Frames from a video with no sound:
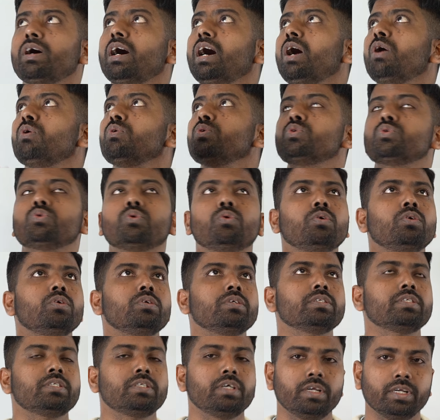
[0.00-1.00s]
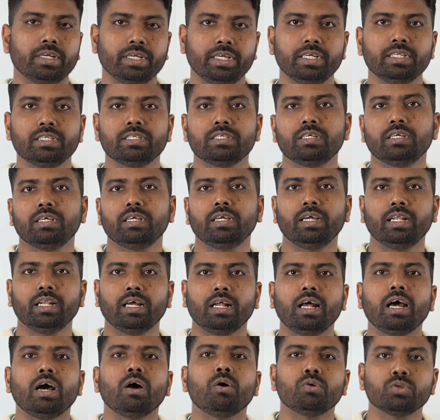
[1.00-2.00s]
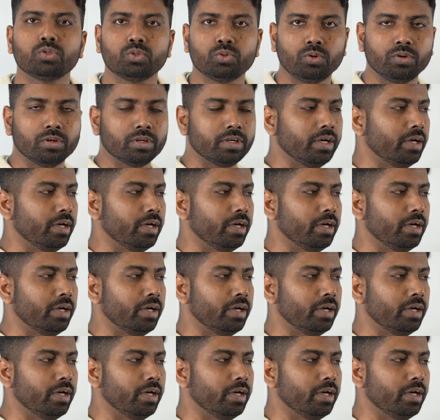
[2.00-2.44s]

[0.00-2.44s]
household circuit, in our household